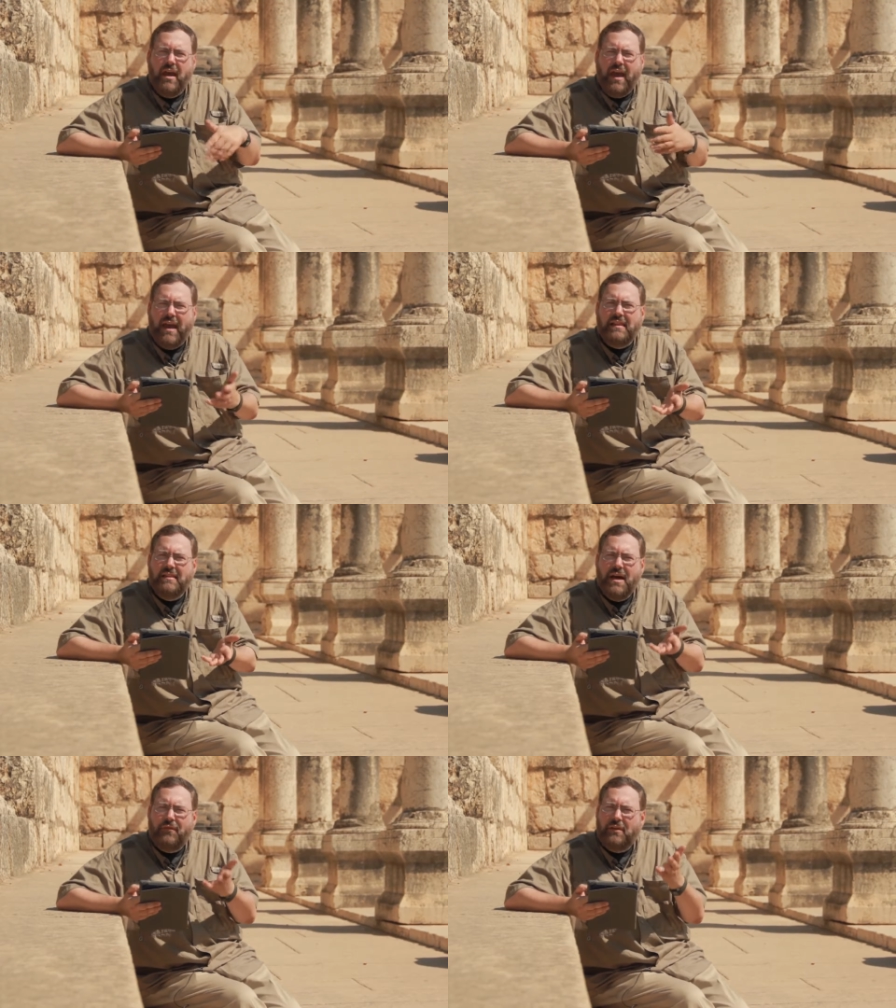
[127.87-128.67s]
a
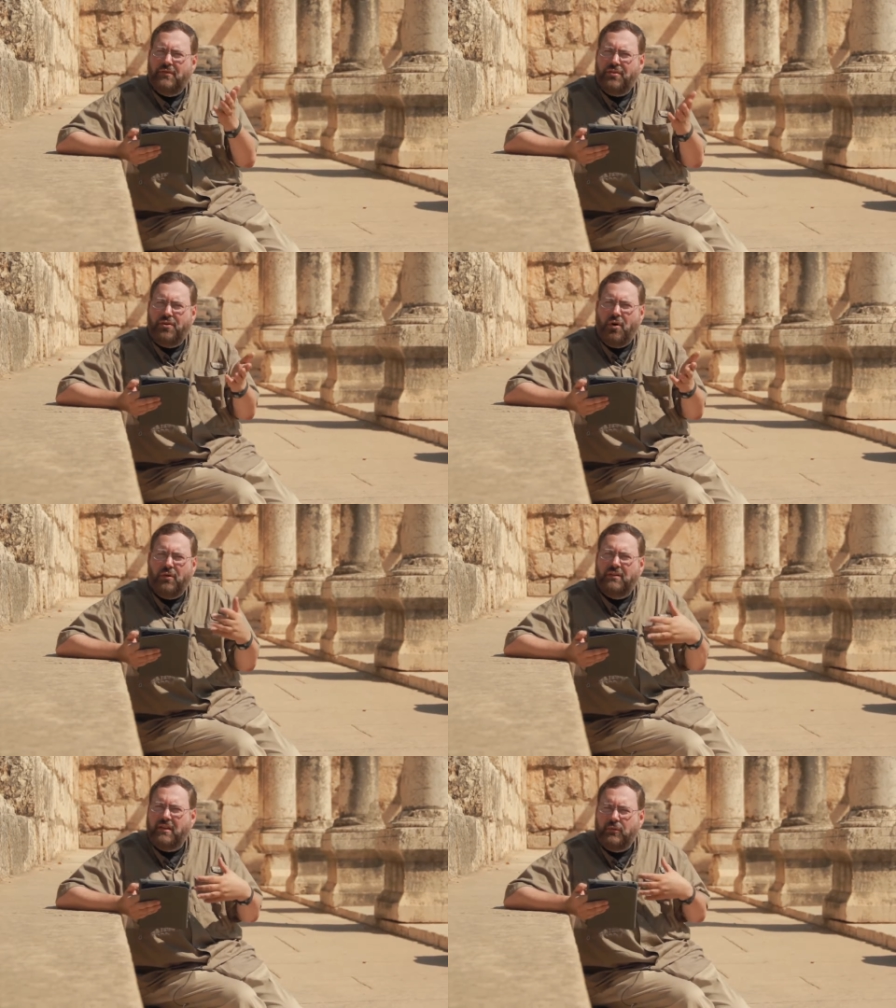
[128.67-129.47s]
level of
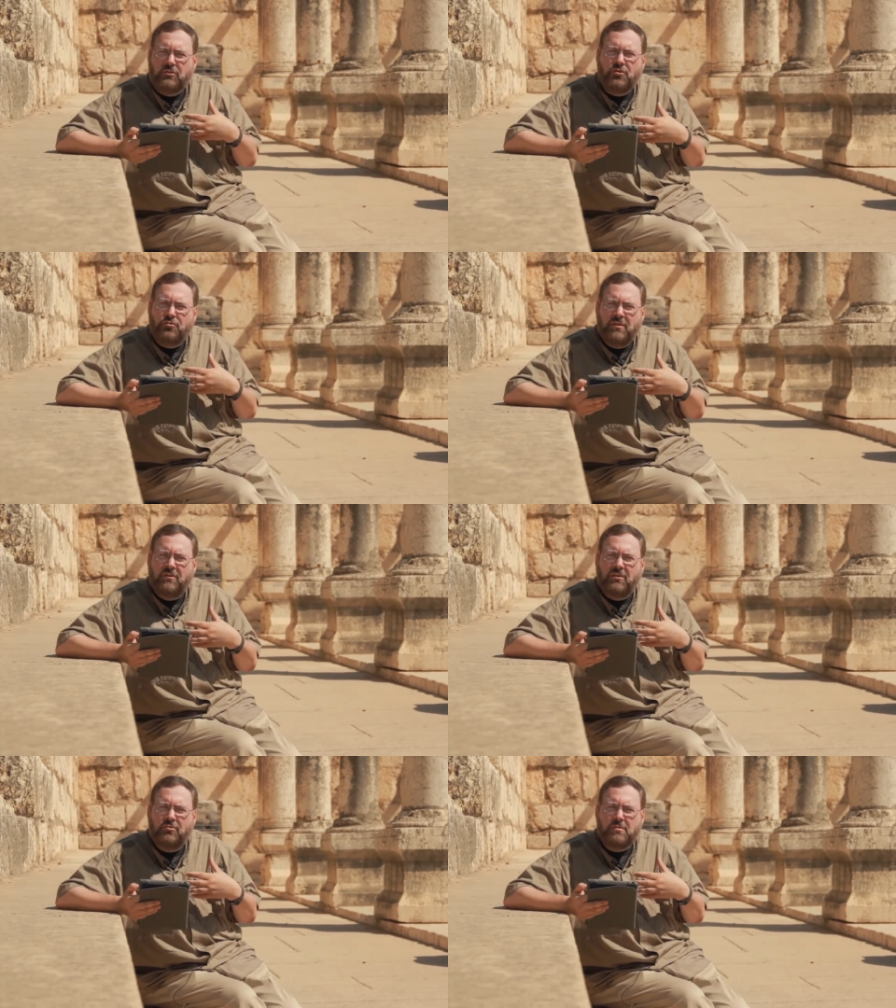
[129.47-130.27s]
authority that was
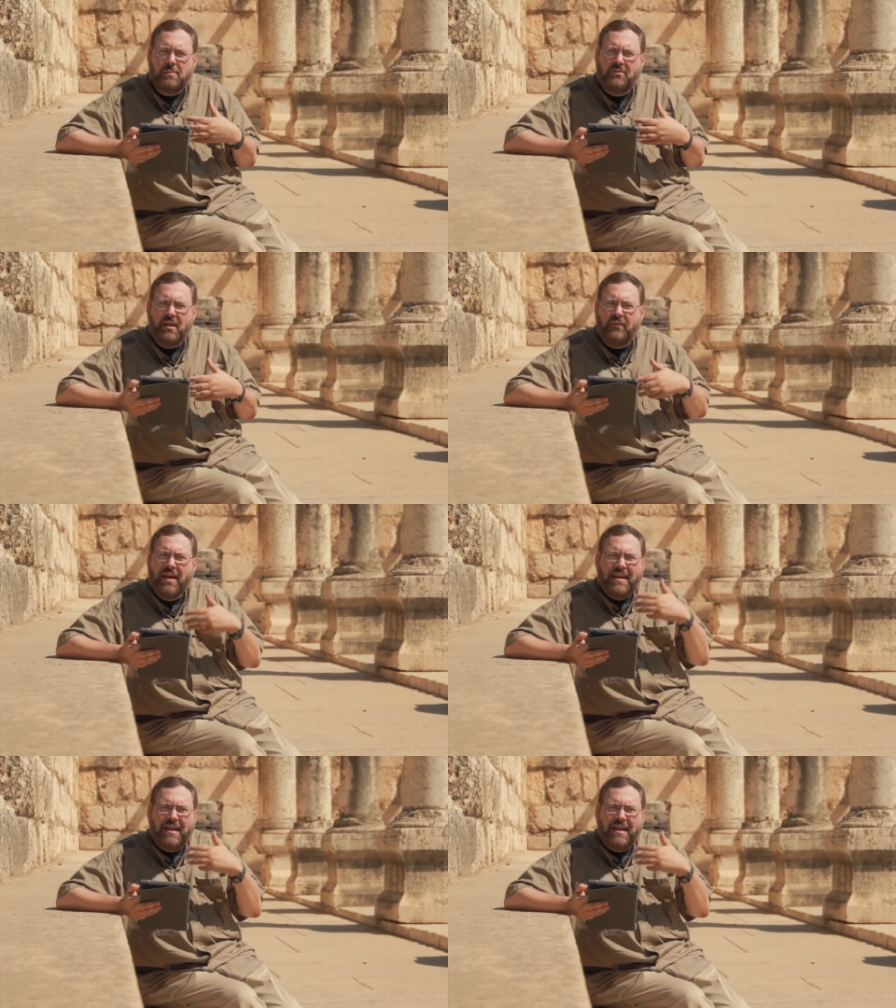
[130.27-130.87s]
intrinsic to himself.